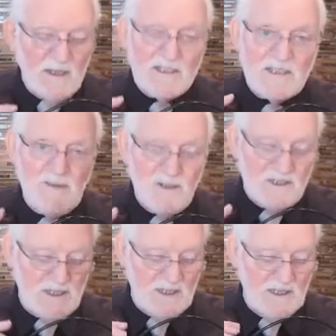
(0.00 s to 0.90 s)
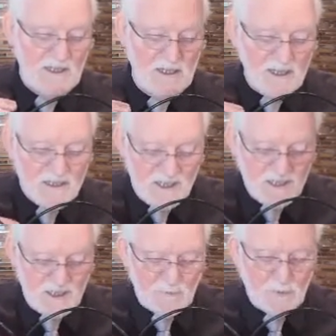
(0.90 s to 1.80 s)
17. He
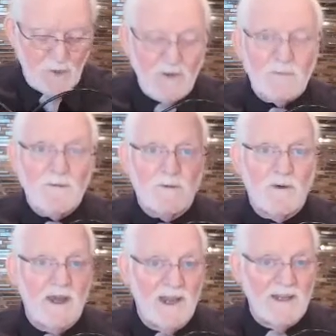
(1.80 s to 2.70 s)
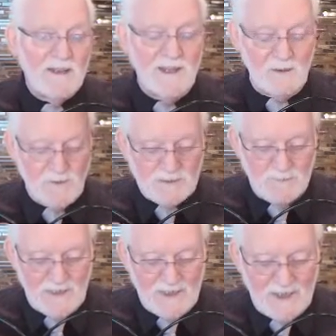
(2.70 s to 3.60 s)
existed for before anything was
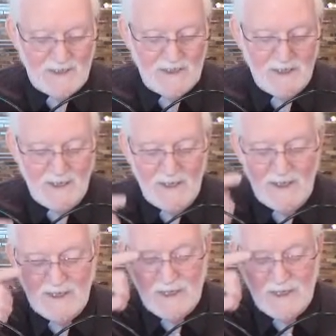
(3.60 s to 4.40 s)
made, and